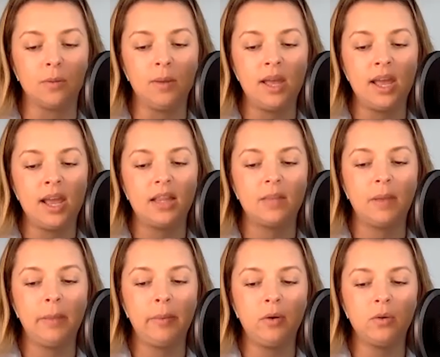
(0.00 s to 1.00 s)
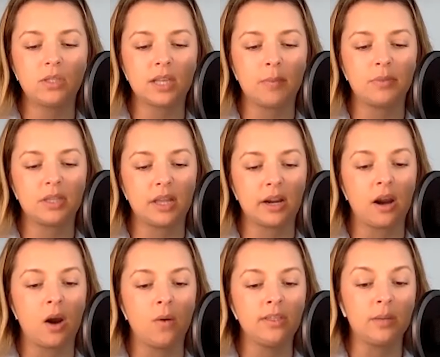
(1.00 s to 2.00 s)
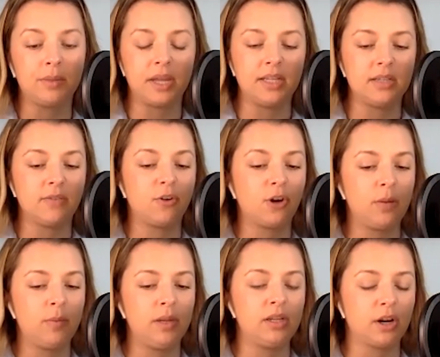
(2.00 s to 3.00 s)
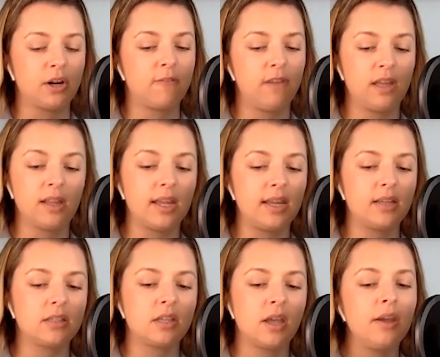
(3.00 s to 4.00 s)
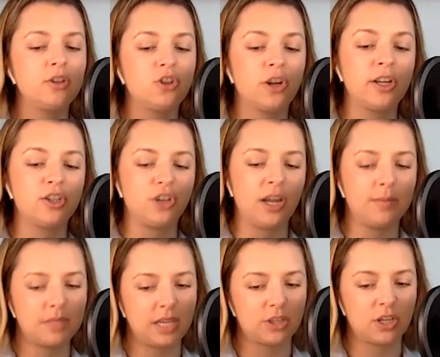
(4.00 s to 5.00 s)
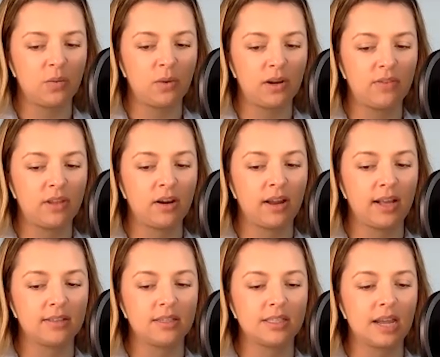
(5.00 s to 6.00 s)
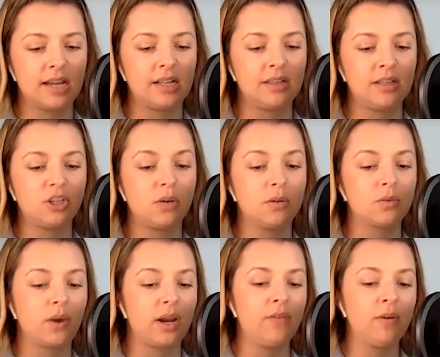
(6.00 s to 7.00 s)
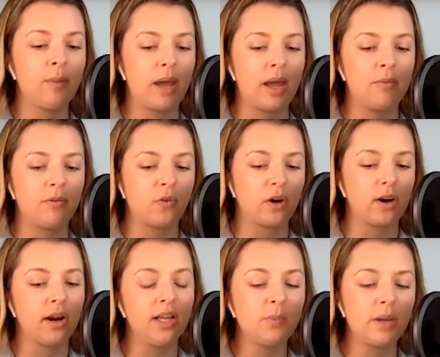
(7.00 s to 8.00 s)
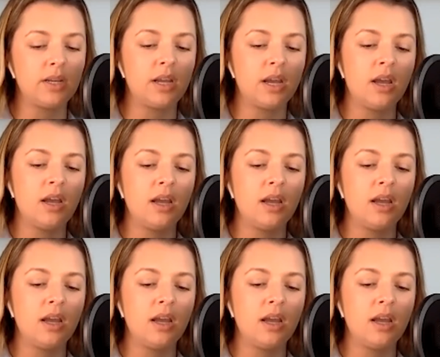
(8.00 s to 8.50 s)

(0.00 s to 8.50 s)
room, and the people who slept there always complained of creepy, dark feelings. During a jam session, one of their guests decided that she was ready for bed before her husband,